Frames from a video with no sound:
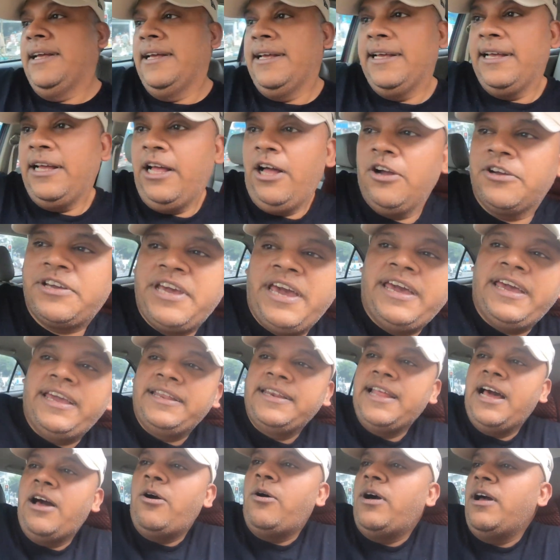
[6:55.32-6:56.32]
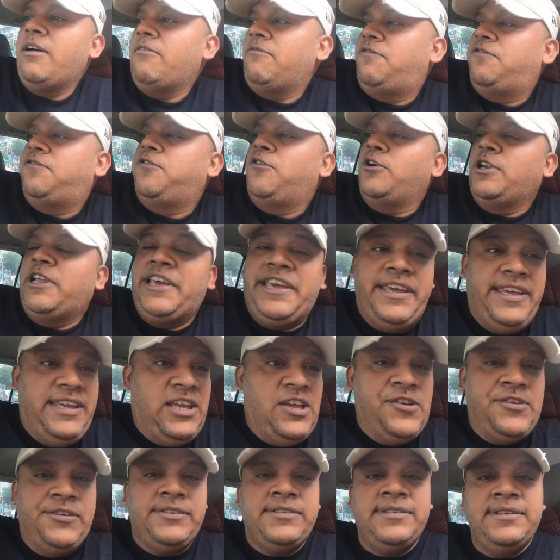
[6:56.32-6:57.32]
Okay, now I'm fully
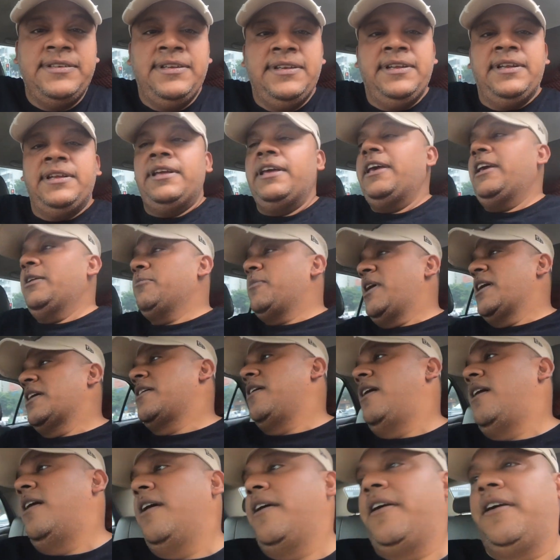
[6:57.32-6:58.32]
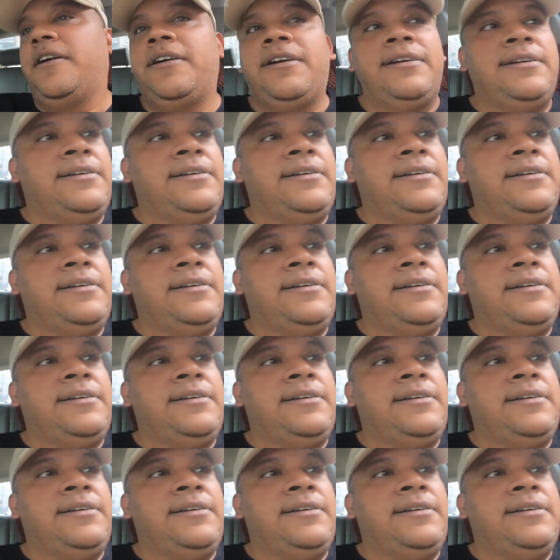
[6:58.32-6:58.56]
in my car.